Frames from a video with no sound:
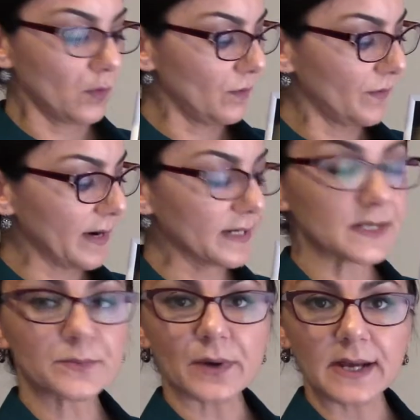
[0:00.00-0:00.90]

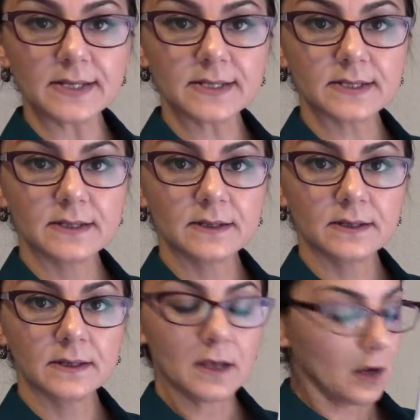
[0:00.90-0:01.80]
overexpressed
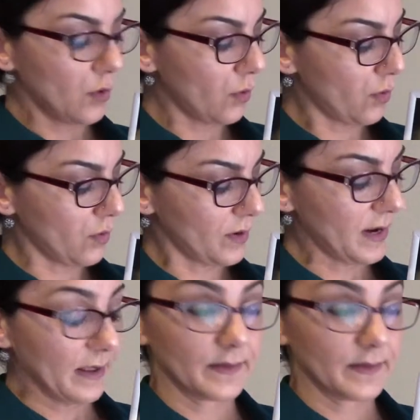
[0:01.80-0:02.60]
or